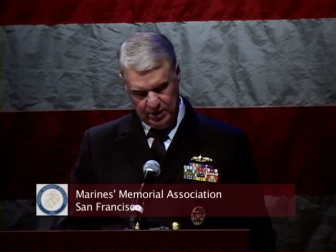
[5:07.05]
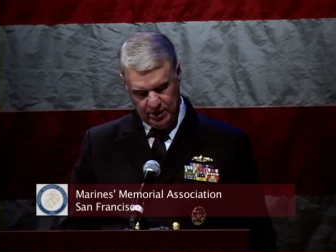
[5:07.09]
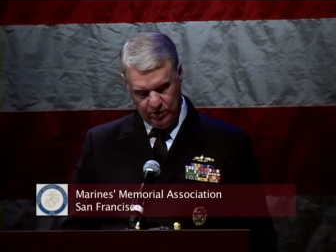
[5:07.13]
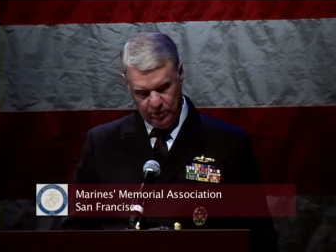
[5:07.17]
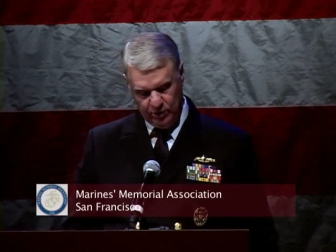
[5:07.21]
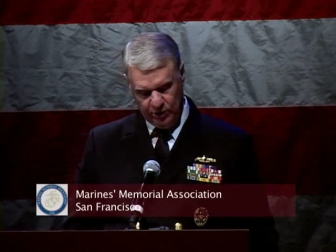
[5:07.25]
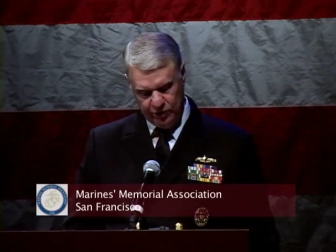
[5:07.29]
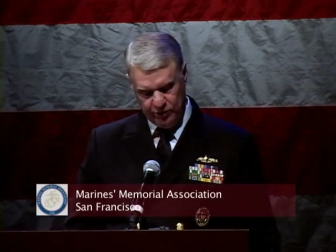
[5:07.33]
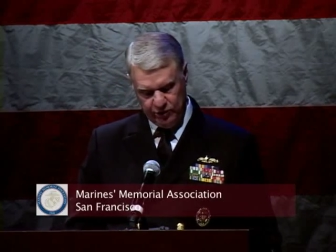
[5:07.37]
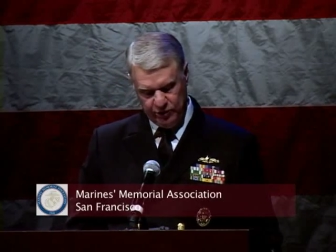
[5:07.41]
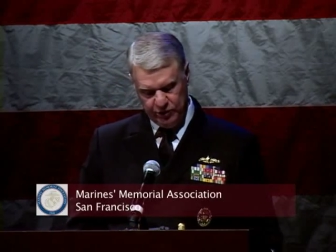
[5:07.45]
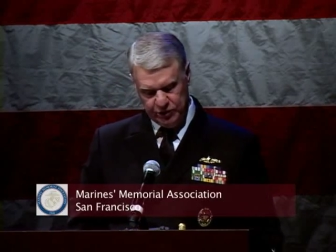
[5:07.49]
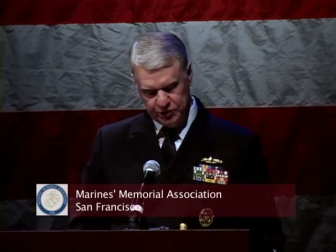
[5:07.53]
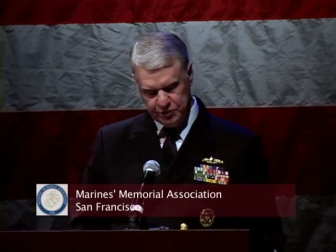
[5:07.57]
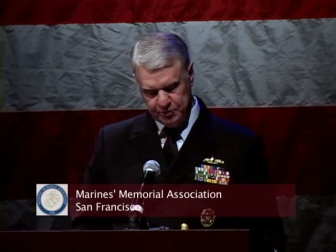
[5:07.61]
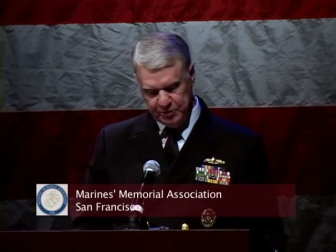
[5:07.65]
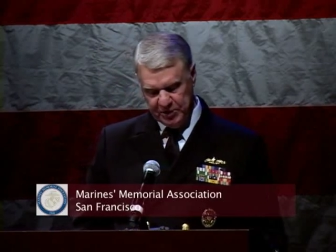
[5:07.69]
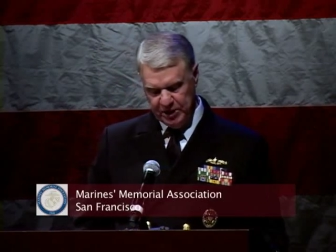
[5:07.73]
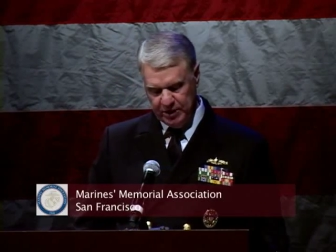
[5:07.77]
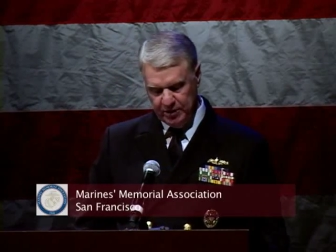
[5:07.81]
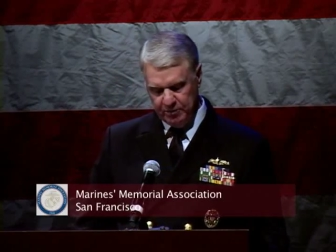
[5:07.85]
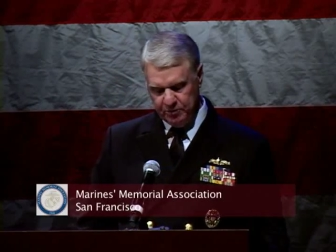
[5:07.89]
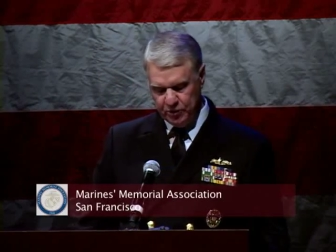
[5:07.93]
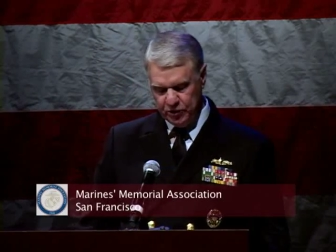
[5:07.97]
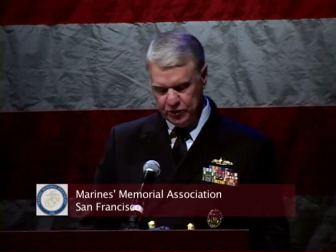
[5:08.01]
Whether it has
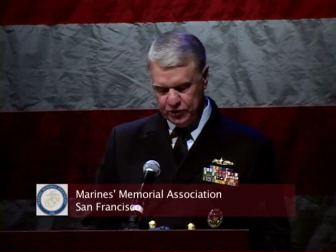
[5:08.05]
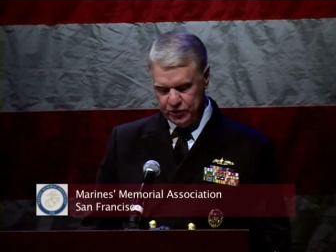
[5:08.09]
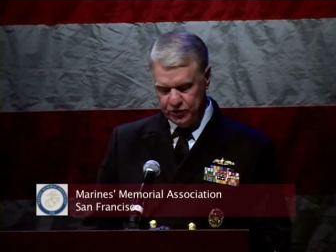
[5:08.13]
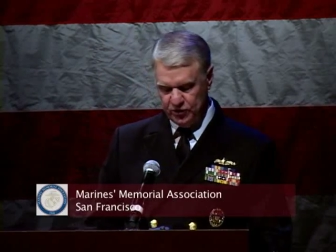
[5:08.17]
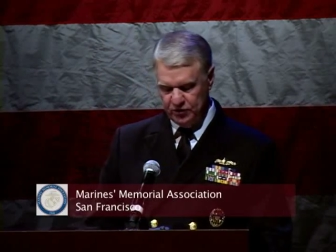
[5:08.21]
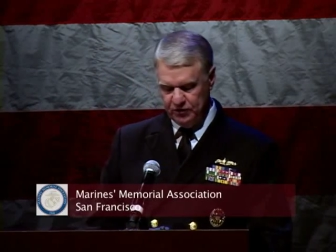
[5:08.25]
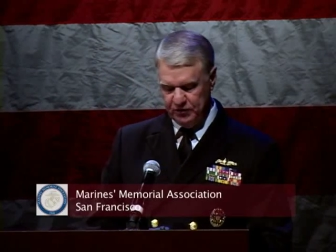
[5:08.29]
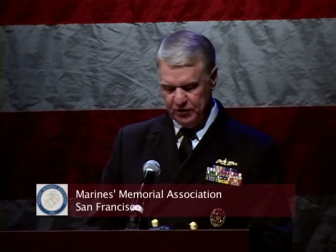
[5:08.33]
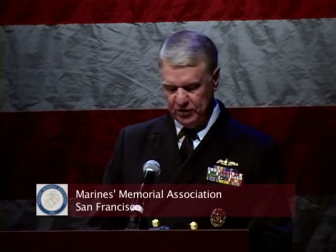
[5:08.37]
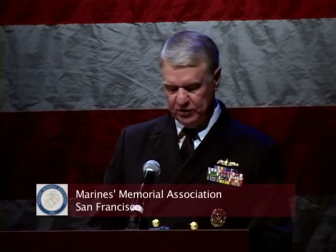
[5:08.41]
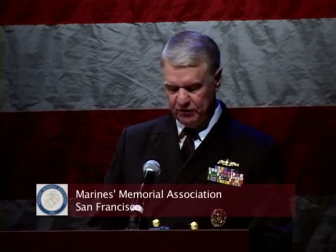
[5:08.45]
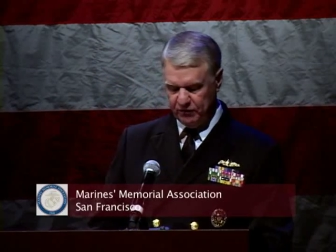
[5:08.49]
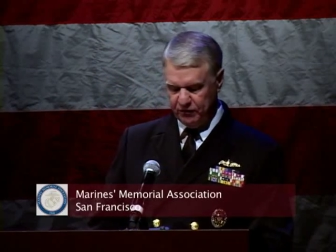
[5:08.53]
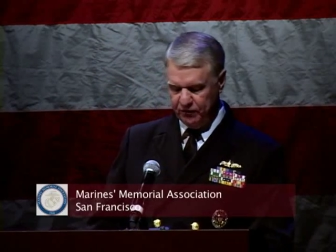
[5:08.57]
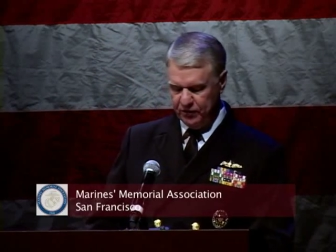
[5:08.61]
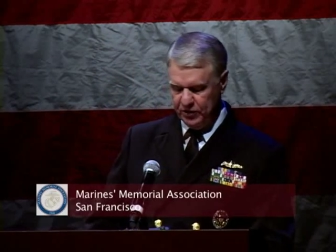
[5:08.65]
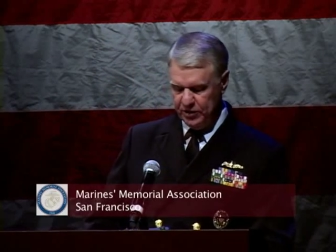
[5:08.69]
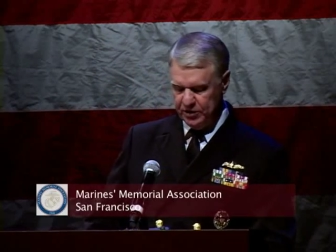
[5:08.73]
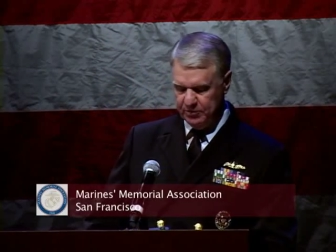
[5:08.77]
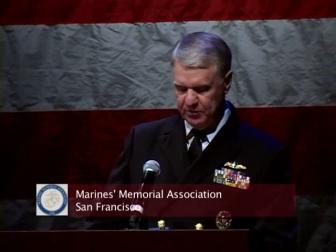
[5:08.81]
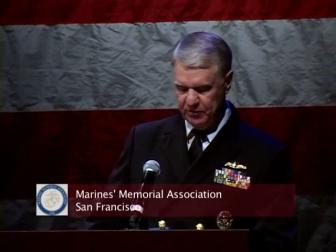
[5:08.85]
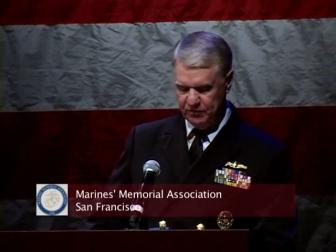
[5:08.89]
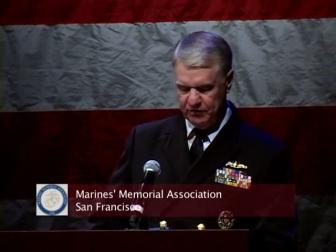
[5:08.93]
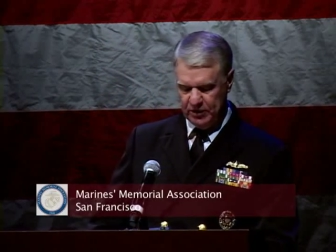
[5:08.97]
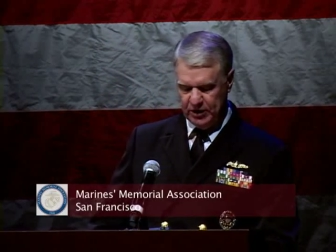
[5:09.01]
been in preserving the
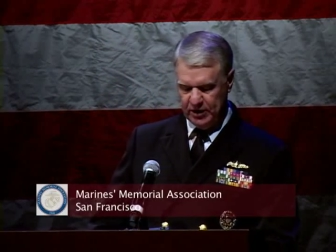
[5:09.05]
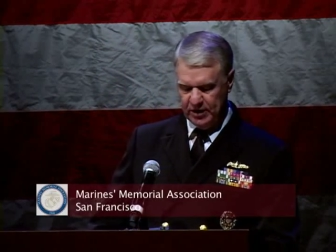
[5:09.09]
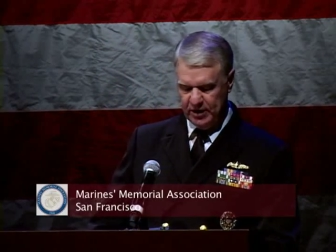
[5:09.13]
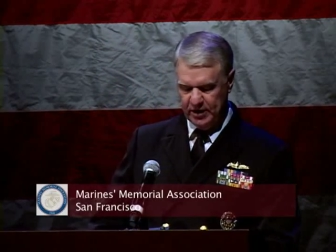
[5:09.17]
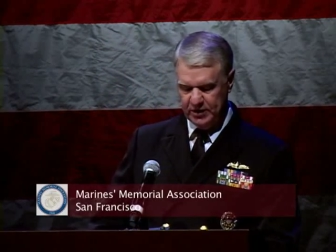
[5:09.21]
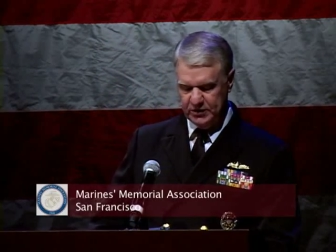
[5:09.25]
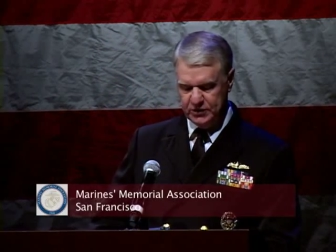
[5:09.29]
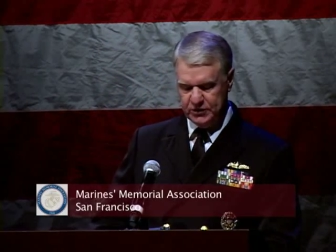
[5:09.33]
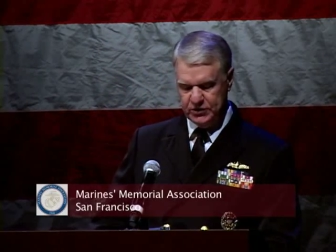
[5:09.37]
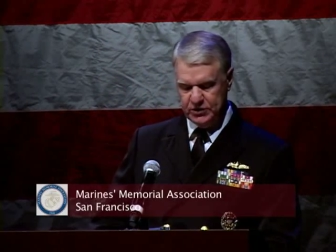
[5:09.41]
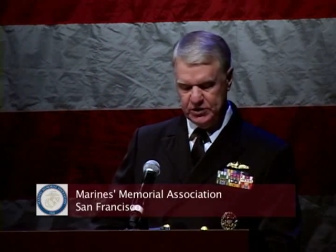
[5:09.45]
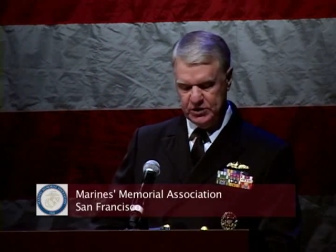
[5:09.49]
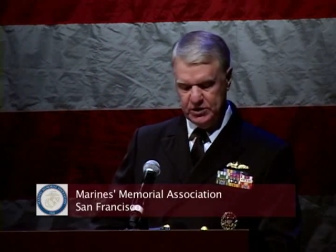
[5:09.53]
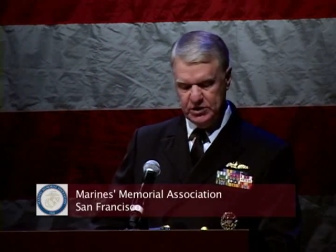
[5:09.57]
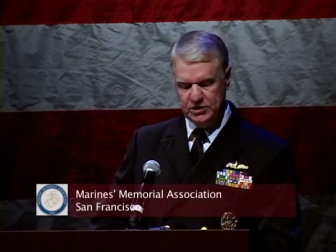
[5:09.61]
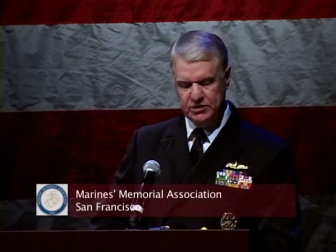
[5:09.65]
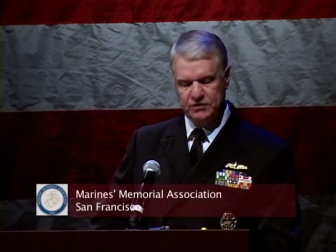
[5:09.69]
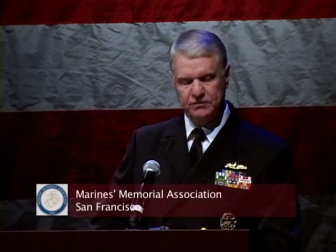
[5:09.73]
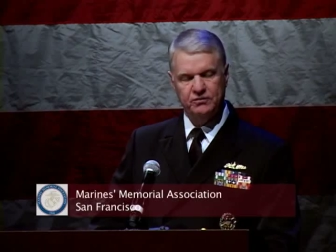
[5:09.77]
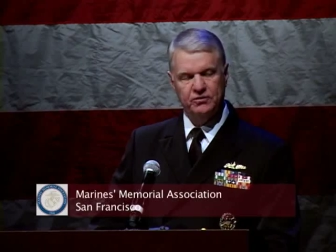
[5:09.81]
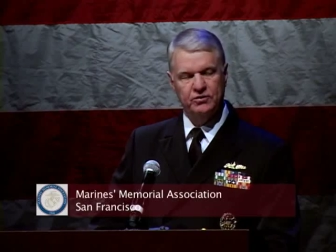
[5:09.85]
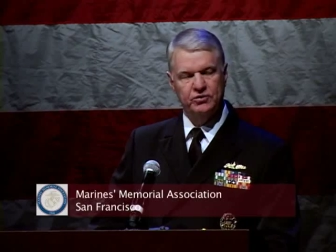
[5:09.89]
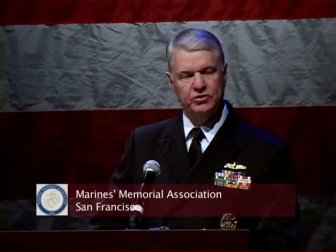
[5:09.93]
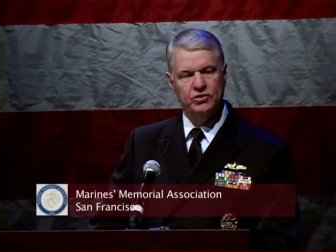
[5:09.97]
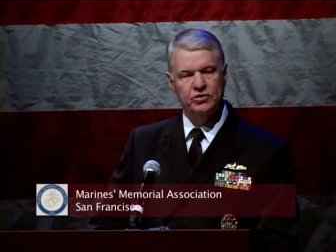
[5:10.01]
freedom of the high seas
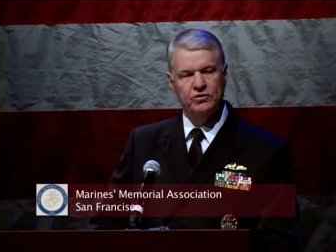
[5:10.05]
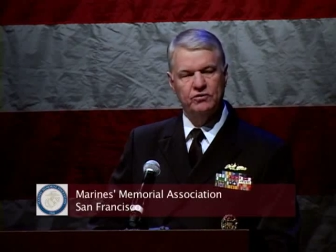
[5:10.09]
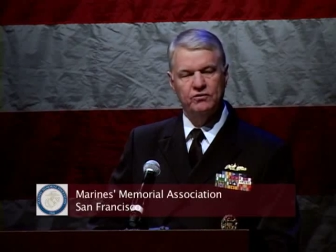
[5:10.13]
for